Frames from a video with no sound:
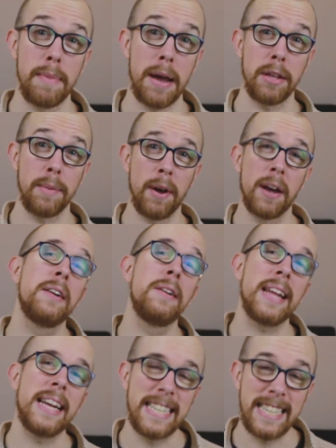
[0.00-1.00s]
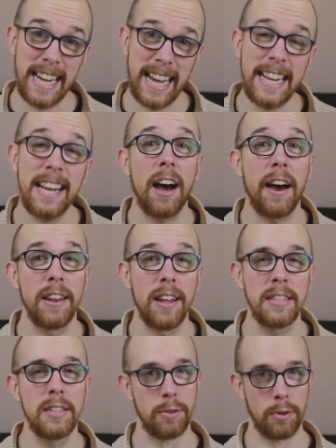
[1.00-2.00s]
is Matthew Perkins, and today I'd
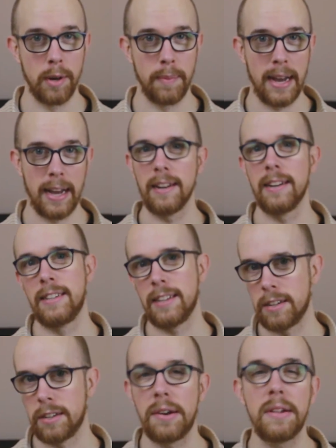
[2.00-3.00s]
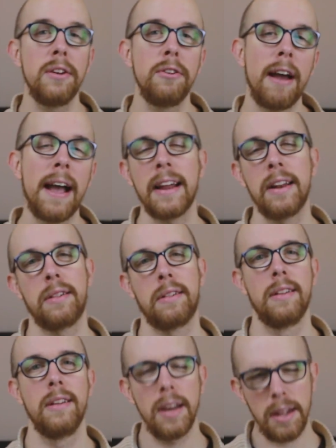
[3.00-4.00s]
like to talk about Dungeons and Dragons.
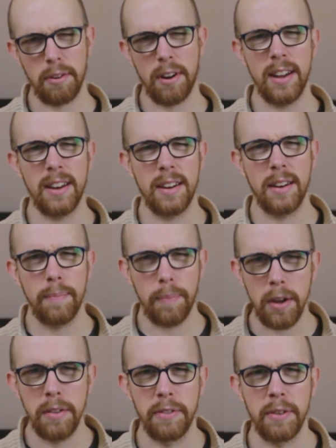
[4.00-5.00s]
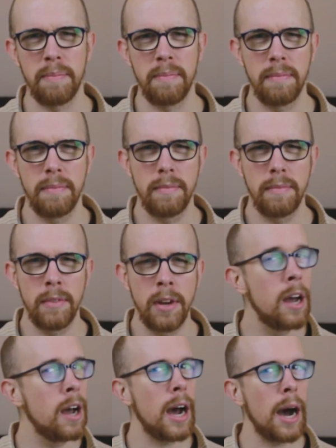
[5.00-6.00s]
That's right, both of them.
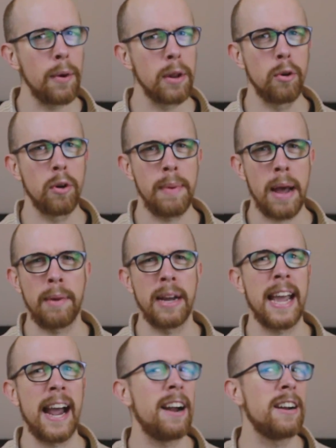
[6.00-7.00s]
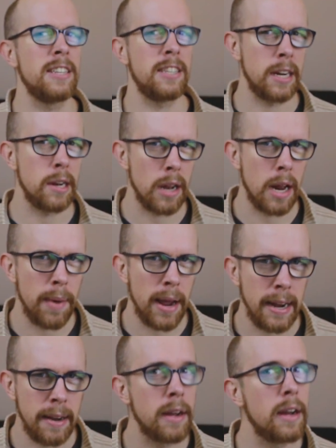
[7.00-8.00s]
I want to talk about my character sheets that I
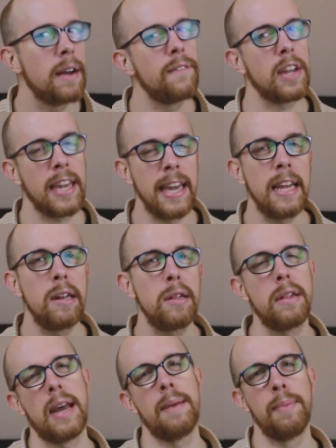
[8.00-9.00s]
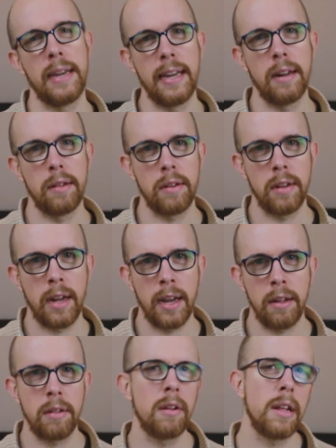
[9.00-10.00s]
made for kids and beginners
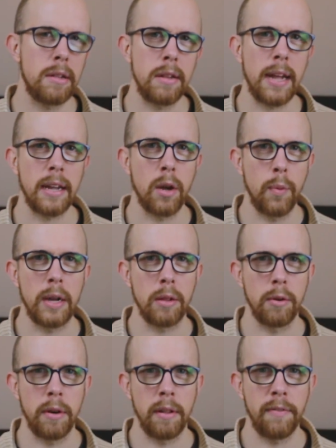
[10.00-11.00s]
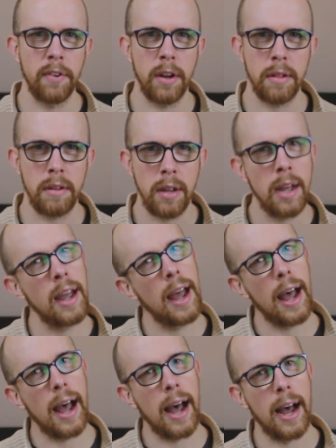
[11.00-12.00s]
today, so let's just take a quick look at it first.
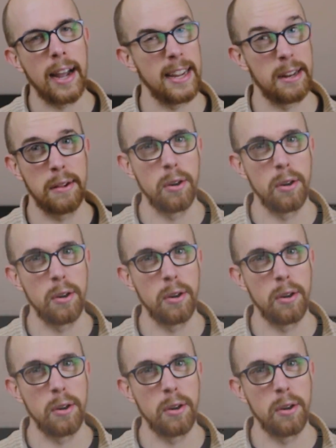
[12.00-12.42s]
It's